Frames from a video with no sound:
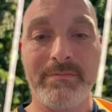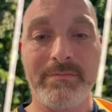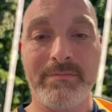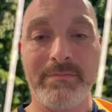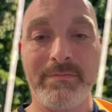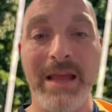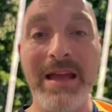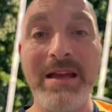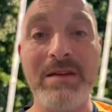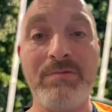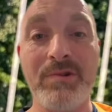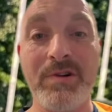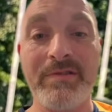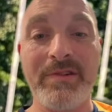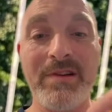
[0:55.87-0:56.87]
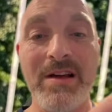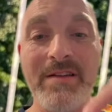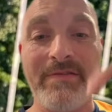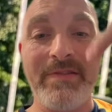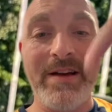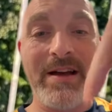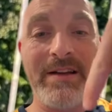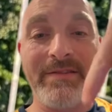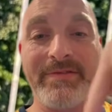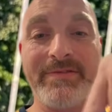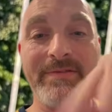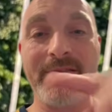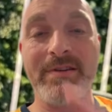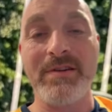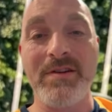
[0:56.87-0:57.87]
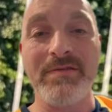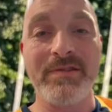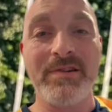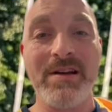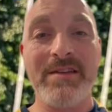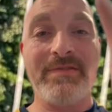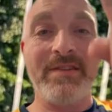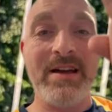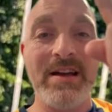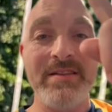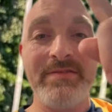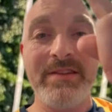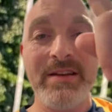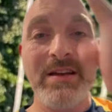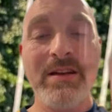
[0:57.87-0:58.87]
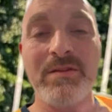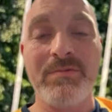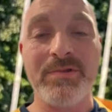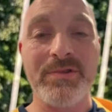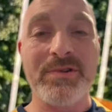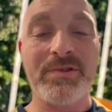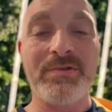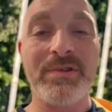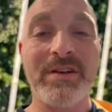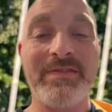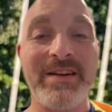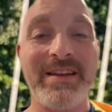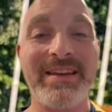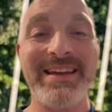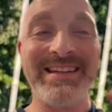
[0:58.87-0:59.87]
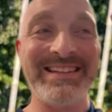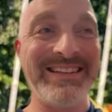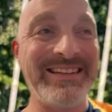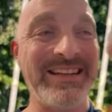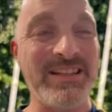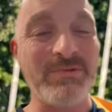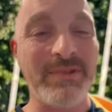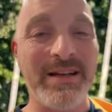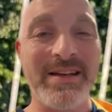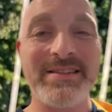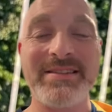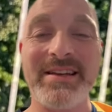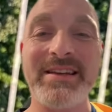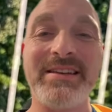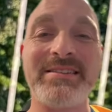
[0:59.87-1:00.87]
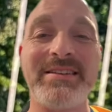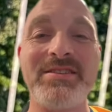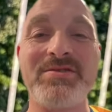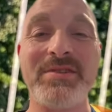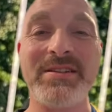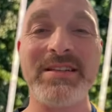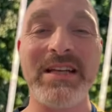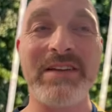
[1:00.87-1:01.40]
Hey, we're over in Lot 5. Over in Lot 5, where they're doing the foundation, it's what I say is interesting every